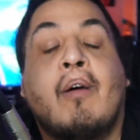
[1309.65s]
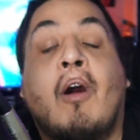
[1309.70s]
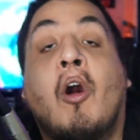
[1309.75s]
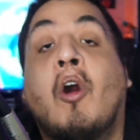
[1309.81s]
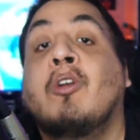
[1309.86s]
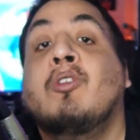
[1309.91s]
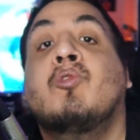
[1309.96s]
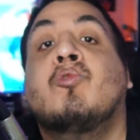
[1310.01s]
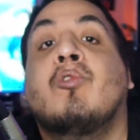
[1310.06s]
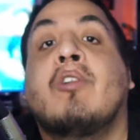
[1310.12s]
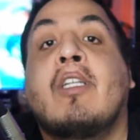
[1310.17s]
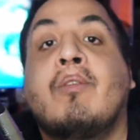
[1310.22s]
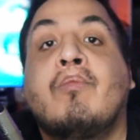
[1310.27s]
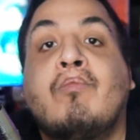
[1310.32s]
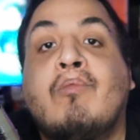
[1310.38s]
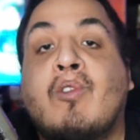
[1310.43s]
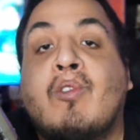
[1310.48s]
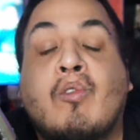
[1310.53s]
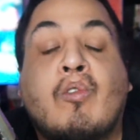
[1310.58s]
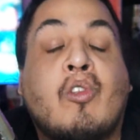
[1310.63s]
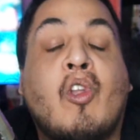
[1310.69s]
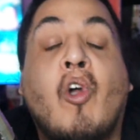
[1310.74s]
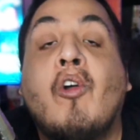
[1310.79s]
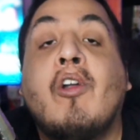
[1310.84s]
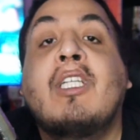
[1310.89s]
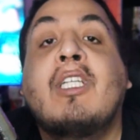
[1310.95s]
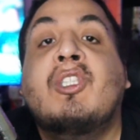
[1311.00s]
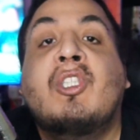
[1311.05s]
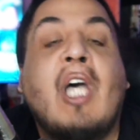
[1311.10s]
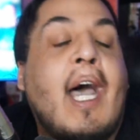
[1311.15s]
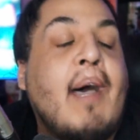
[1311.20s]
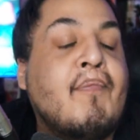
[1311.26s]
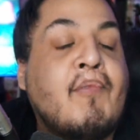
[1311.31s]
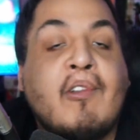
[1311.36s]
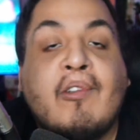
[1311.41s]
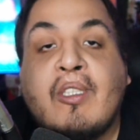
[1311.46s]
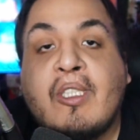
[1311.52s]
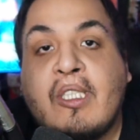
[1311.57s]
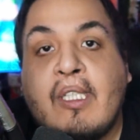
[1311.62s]
130
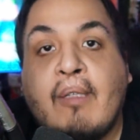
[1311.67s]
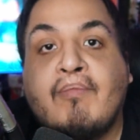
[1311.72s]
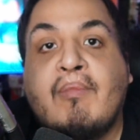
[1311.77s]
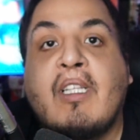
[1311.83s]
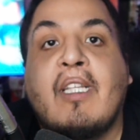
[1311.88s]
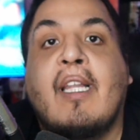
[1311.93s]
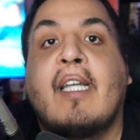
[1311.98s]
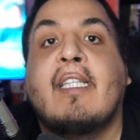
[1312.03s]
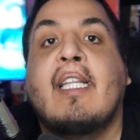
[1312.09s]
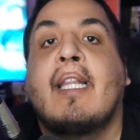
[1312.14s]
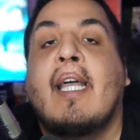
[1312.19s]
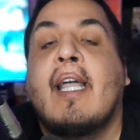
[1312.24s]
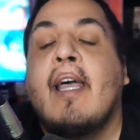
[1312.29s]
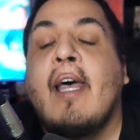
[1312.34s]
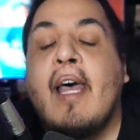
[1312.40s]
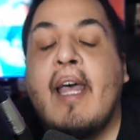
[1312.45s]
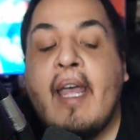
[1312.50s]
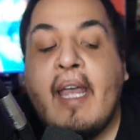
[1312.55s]
chapters or something like that. Like,